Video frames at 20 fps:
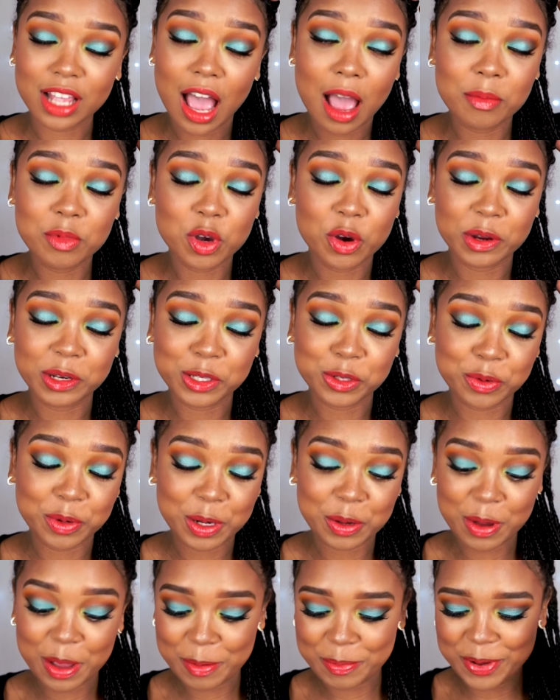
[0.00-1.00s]
I'm going to
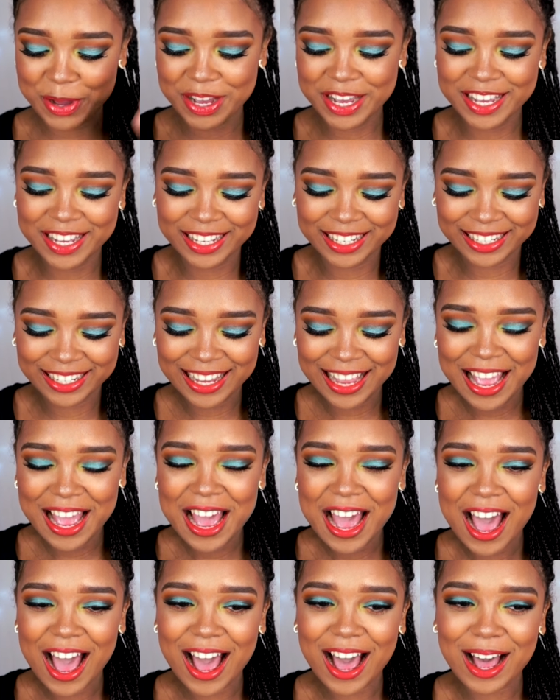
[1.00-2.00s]
anyway,
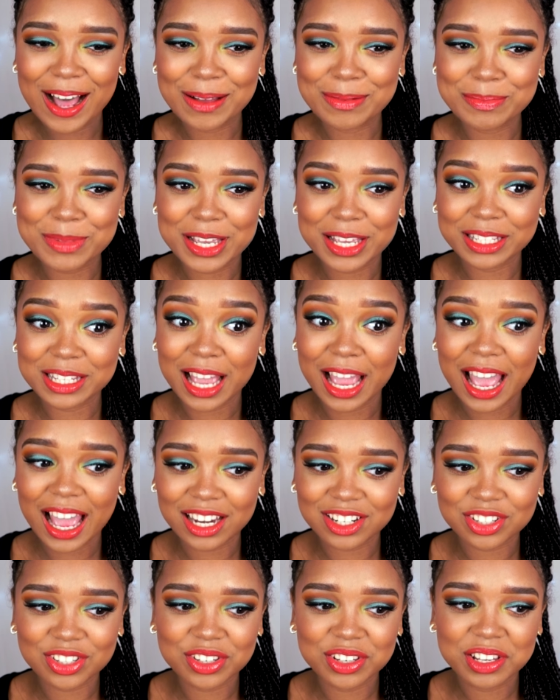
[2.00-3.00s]
but because I
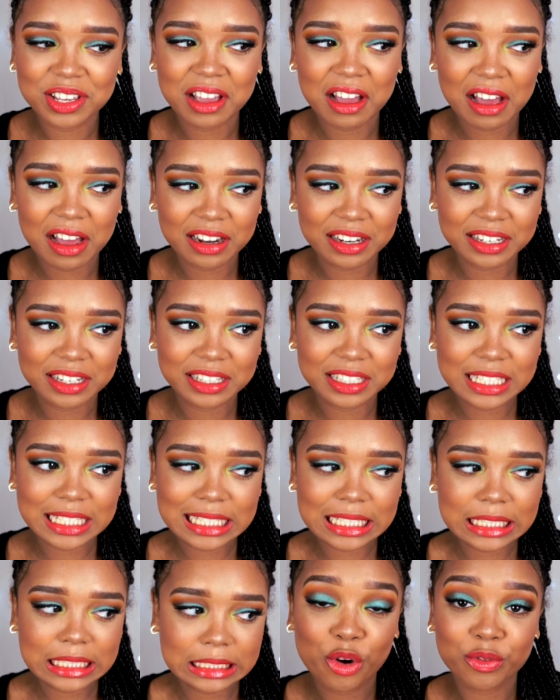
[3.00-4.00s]
actually got
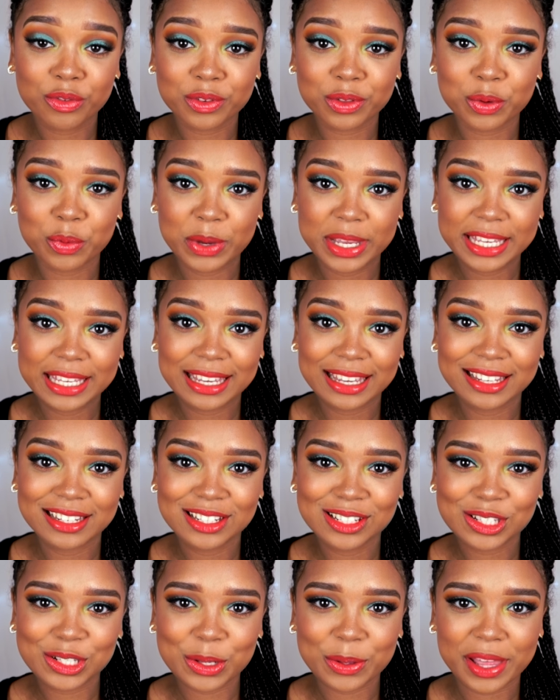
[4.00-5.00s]
it over the
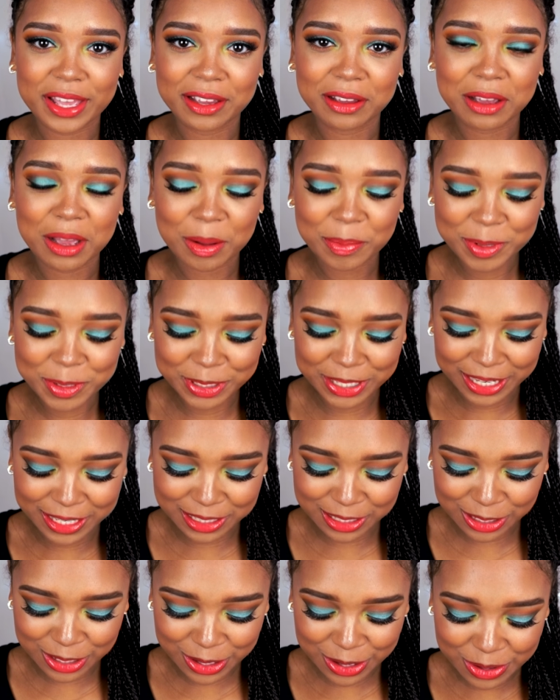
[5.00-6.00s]
weekend, so like a couple
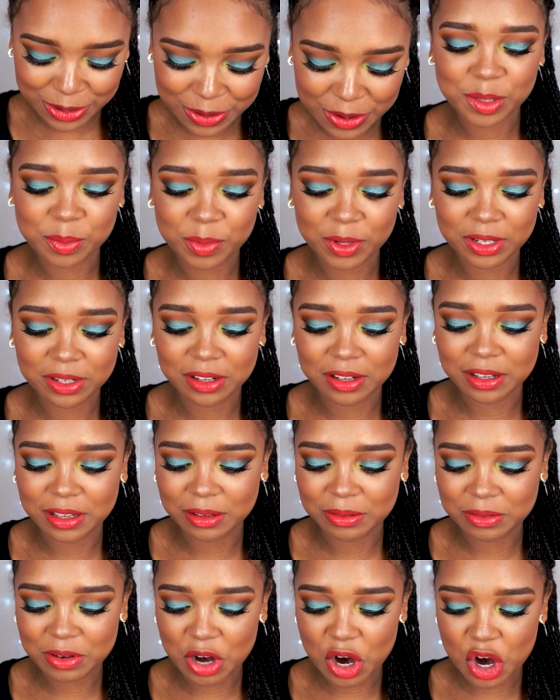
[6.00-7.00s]
days ago. I spent a
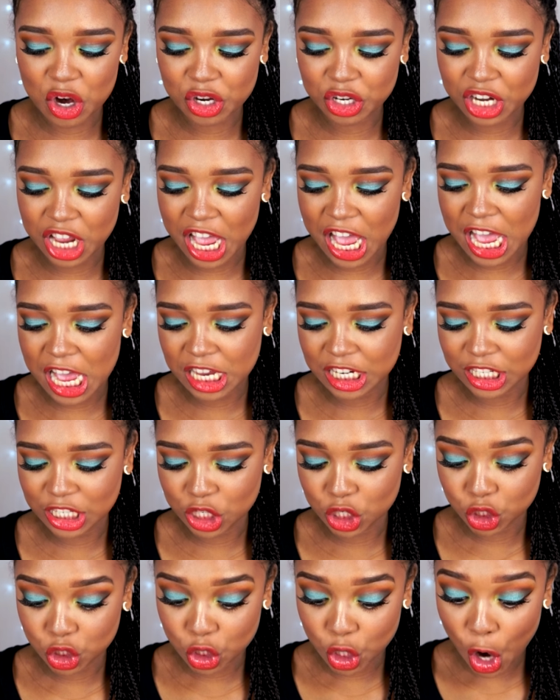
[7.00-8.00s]
gift card at
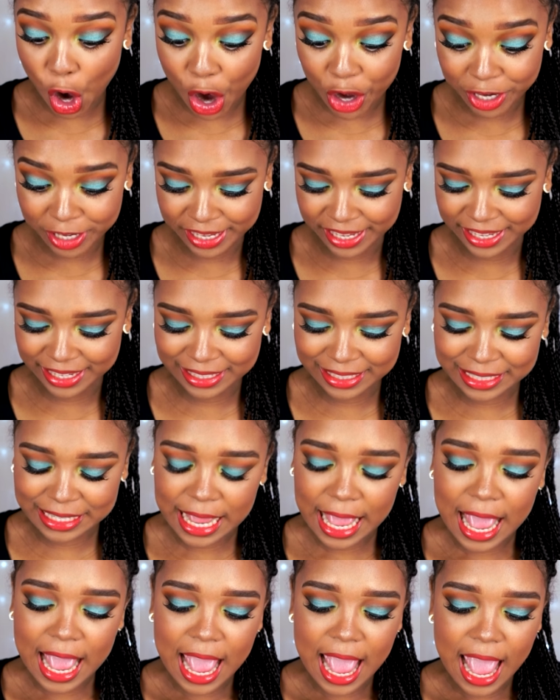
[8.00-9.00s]
Target
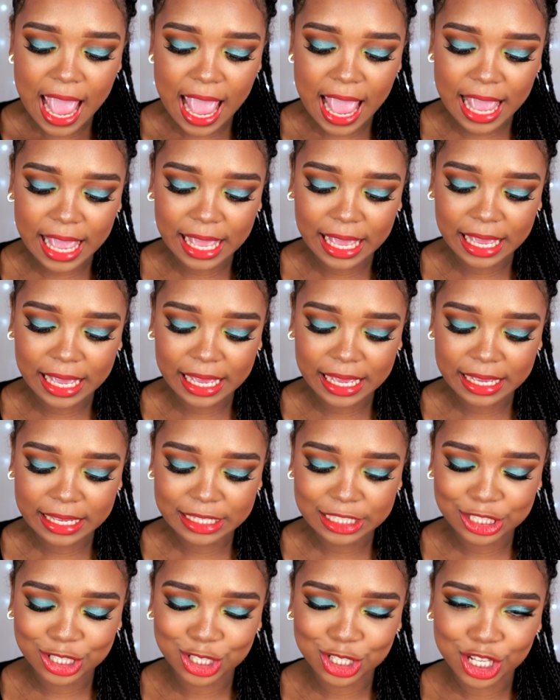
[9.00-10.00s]

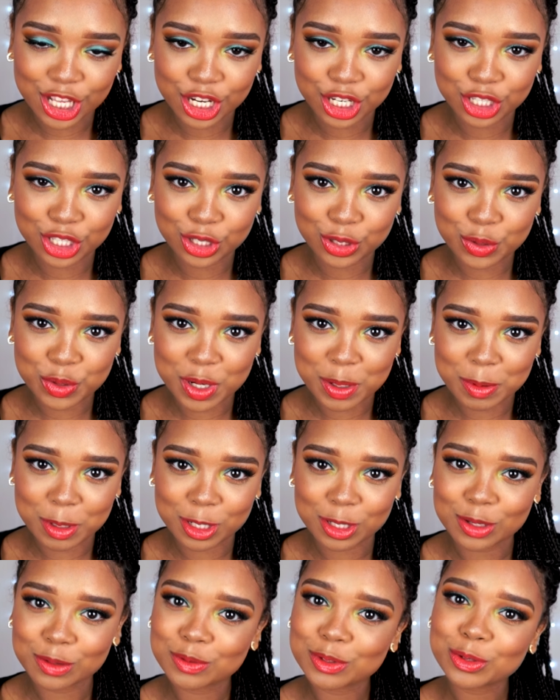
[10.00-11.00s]
and decided to treat
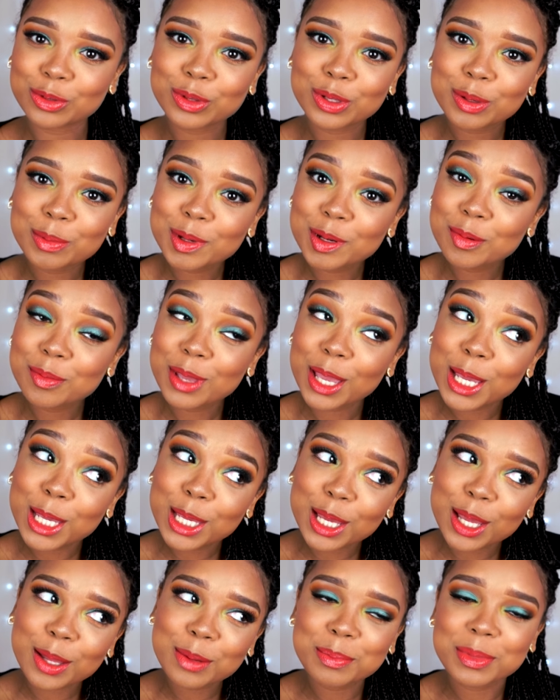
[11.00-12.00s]
myself to a little bit of
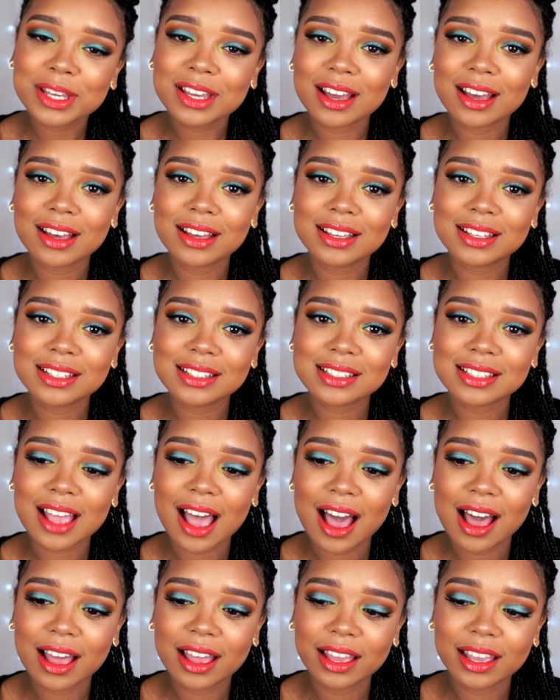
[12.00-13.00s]
makeup because
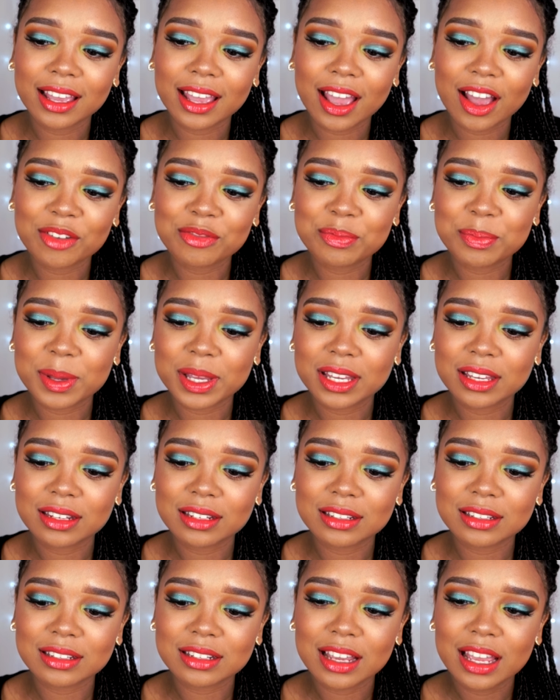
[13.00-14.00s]
I have
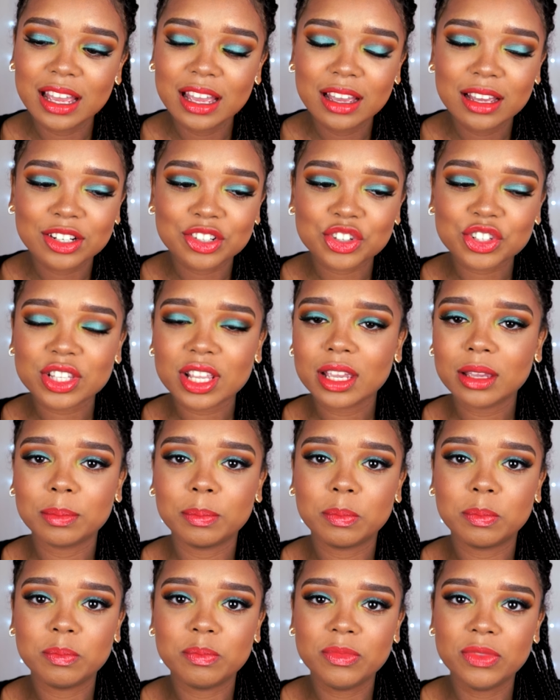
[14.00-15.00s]
been, just like
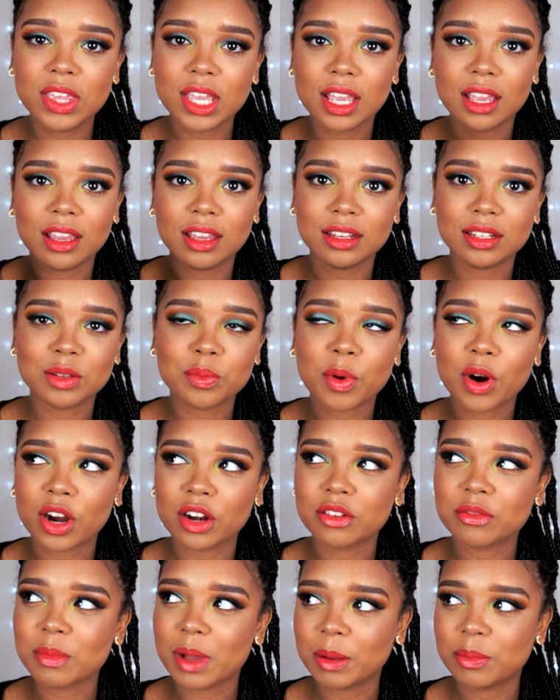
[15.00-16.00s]
the end
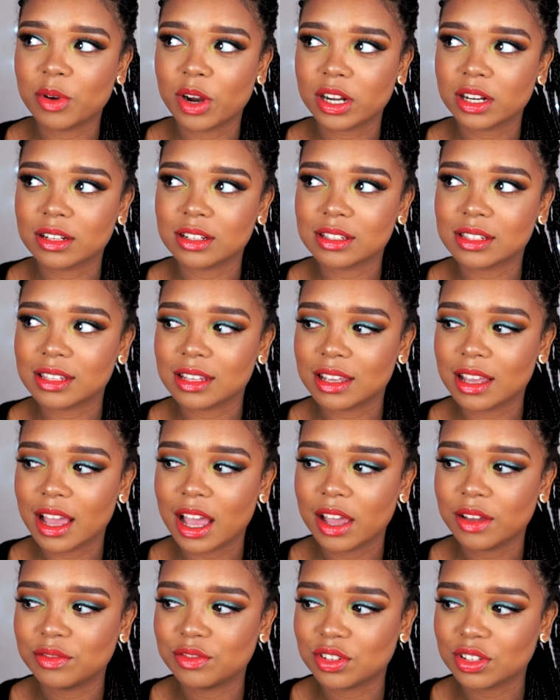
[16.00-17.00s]
part of my pregnancy,
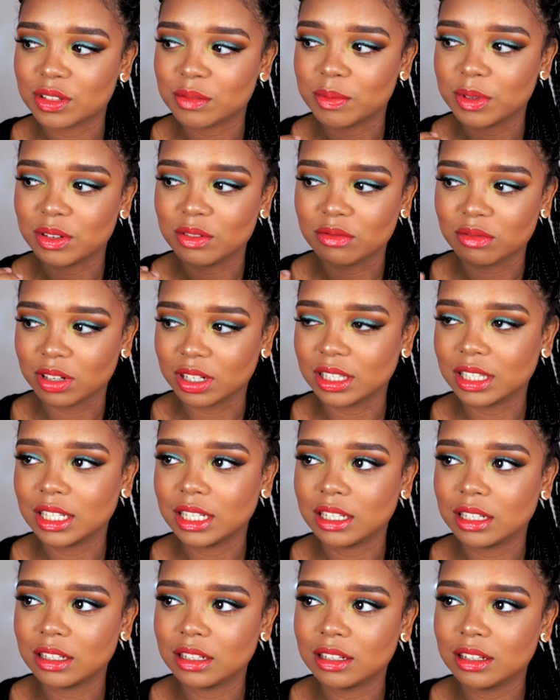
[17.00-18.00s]
I've just been
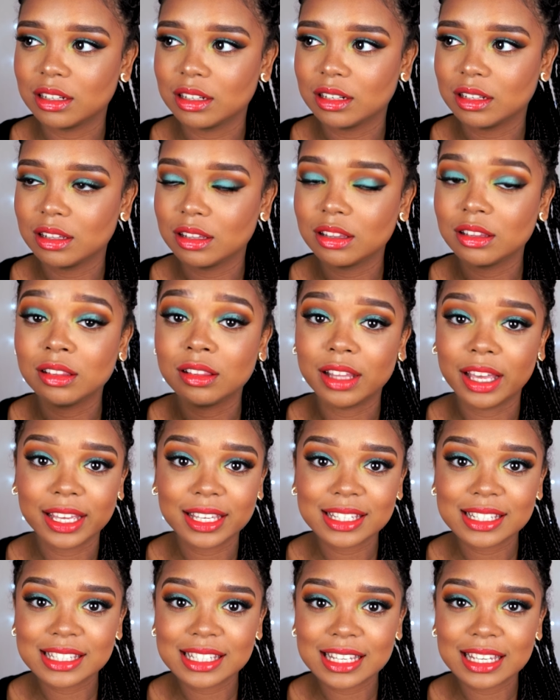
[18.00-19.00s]
really
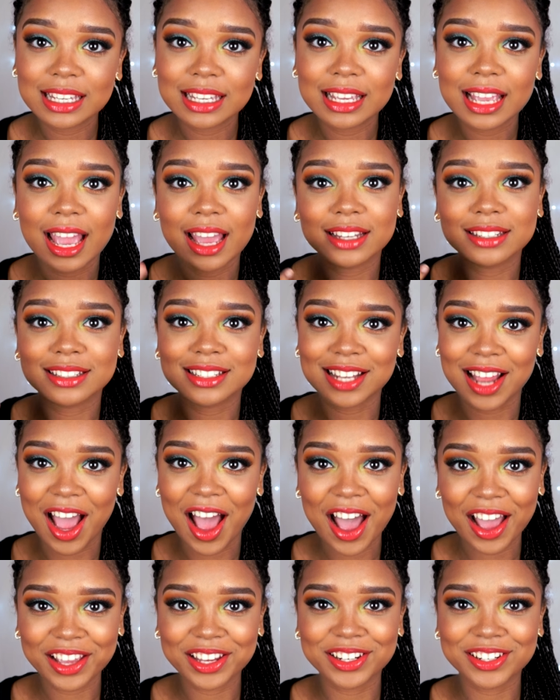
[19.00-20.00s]
lazy and
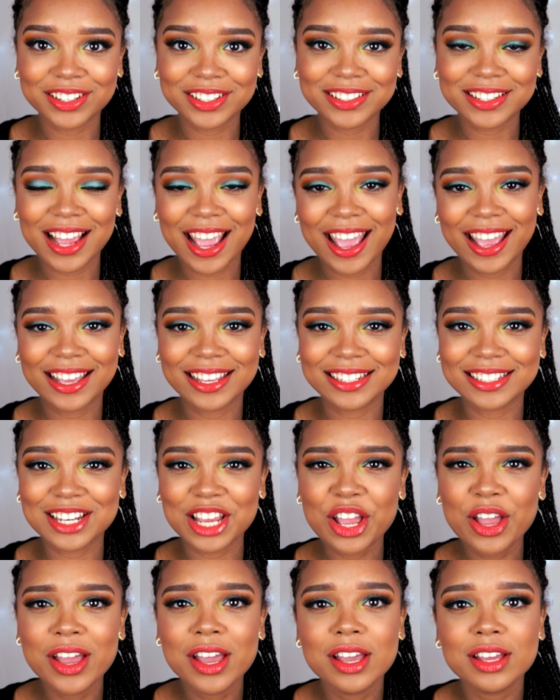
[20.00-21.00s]
tired and
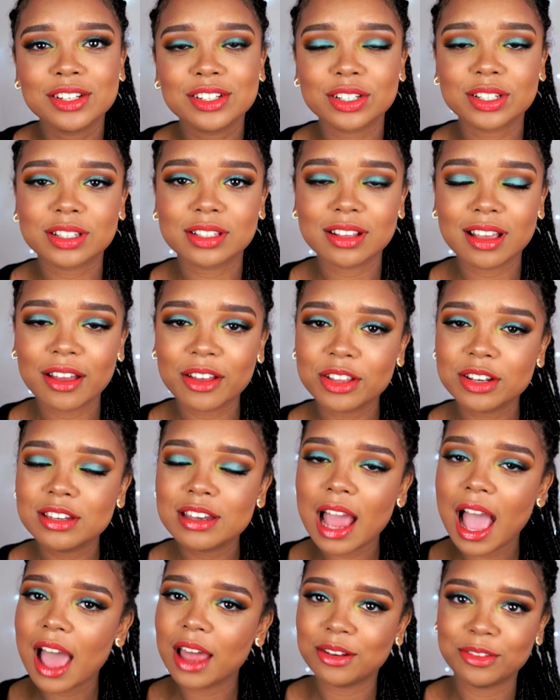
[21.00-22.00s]
just
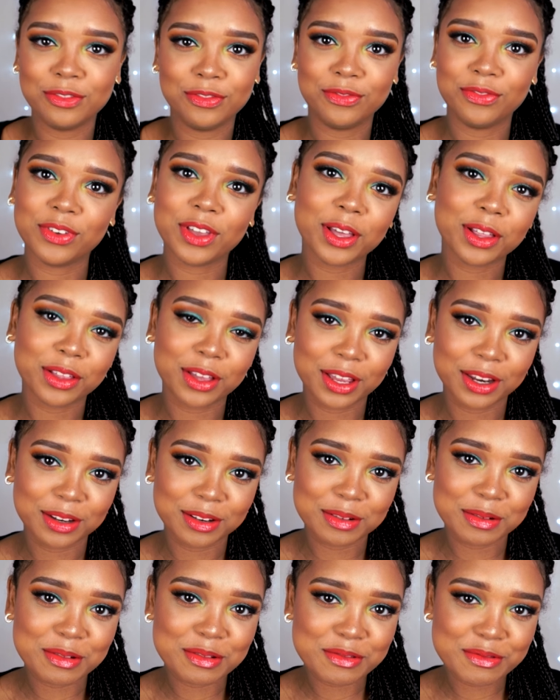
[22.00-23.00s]
not
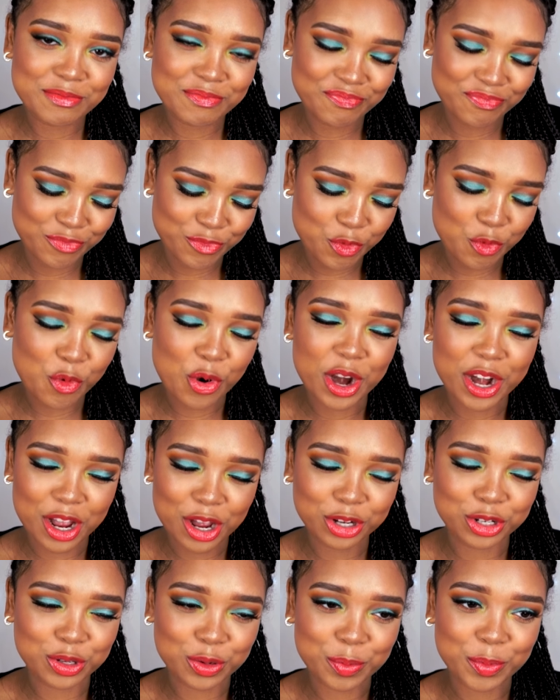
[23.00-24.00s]
feeling
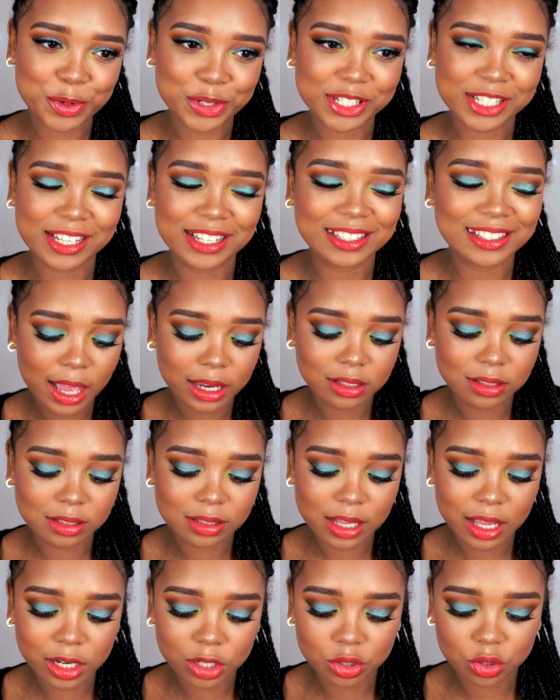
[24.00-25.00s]
100%. I
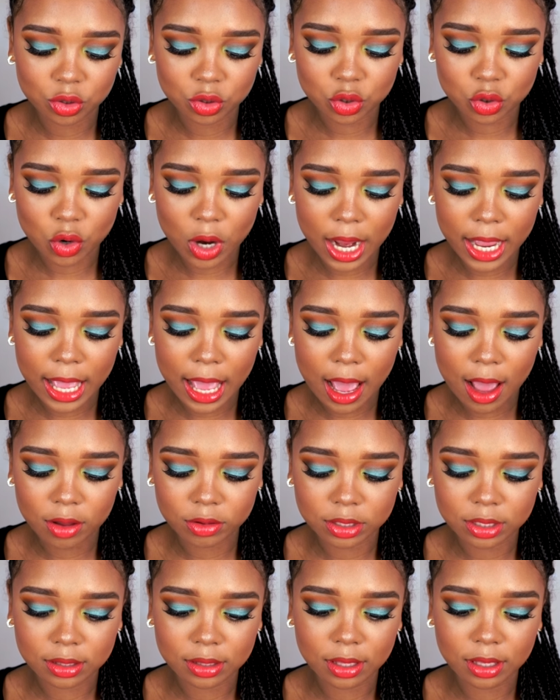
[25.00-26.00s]
decided to try
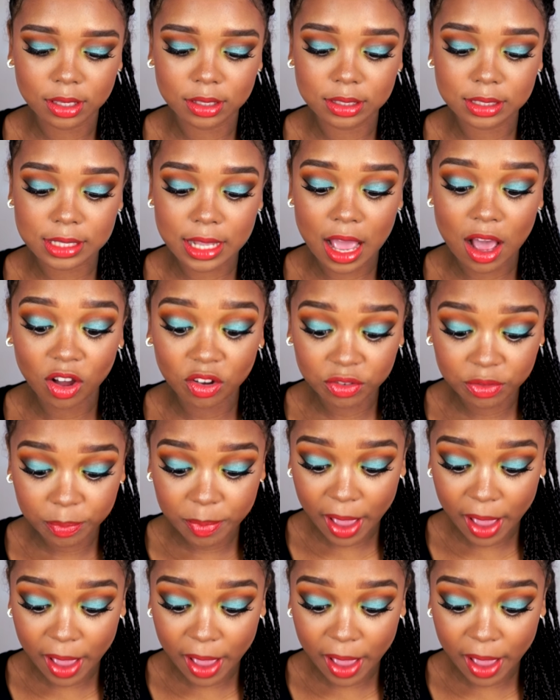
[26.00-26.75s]
out this e.l.f.